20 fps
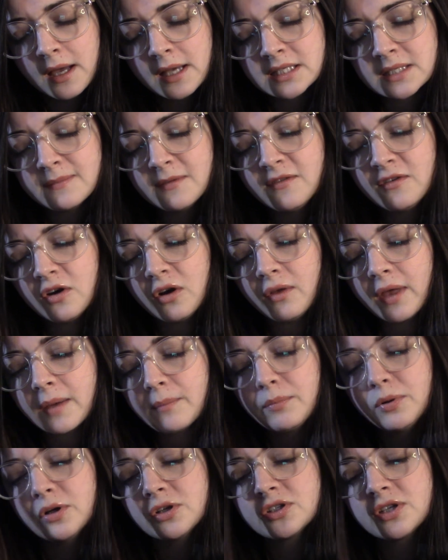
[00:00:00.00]
Some of you are
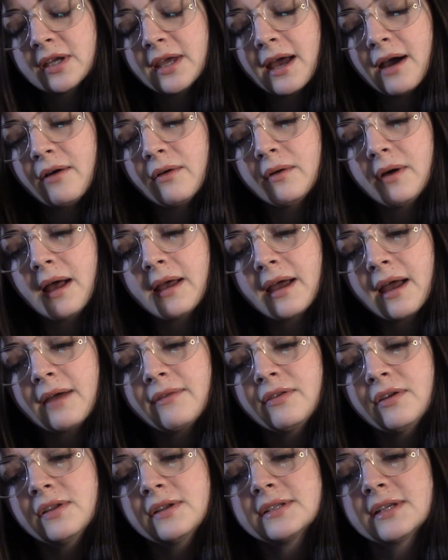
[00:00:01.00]
like pushing out. Like I
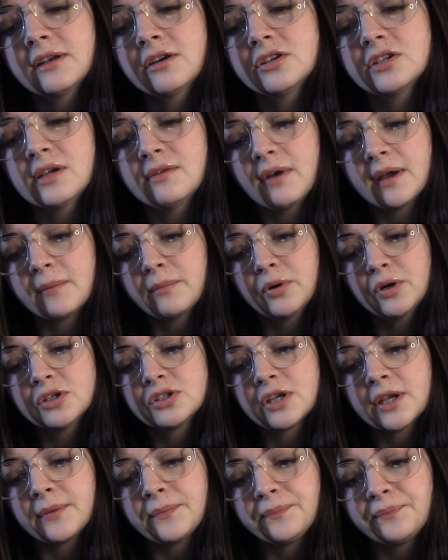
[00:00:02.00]
feel this energy of like
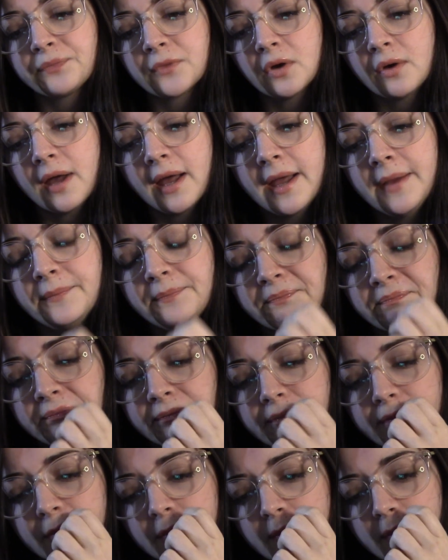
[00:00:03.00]
pushing, okay?
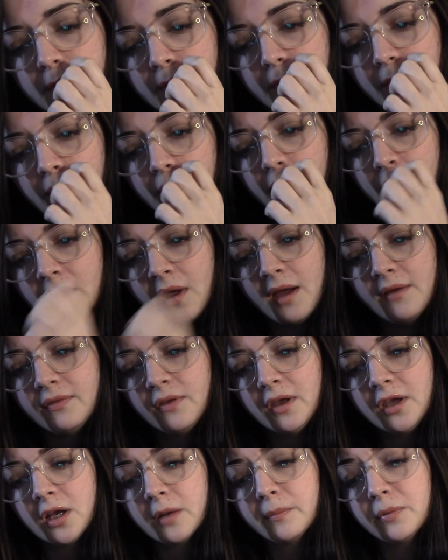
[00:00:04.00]
I
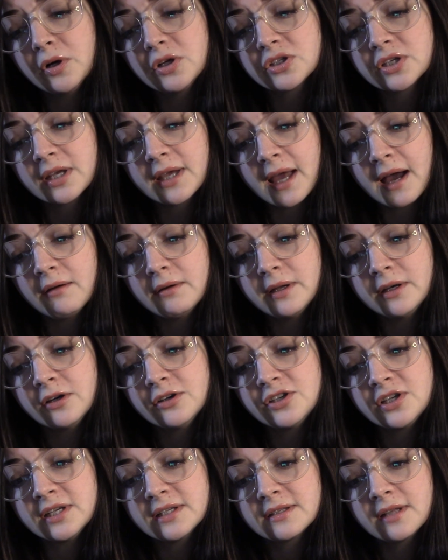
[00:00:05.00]
feel like you're pushing out
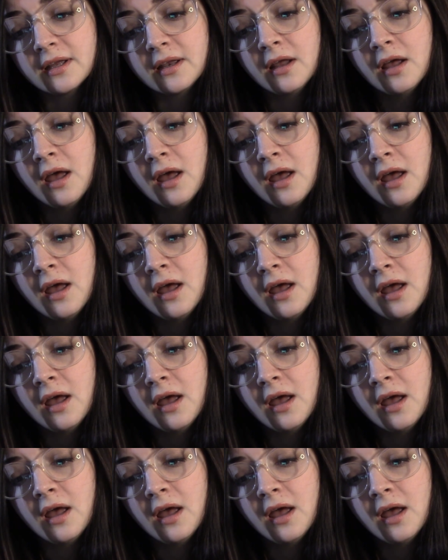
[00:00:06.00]
energies that